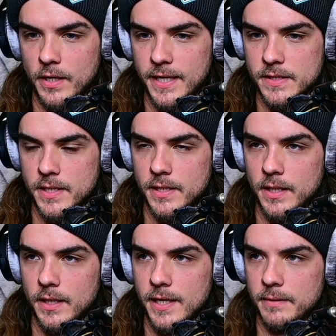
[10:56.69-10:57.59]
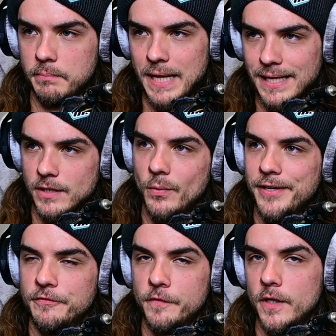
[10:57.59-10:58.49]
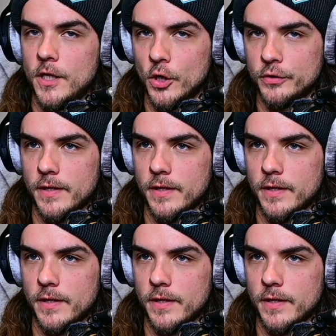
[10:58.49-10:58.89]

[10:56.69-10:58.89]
I guess they had a black and white video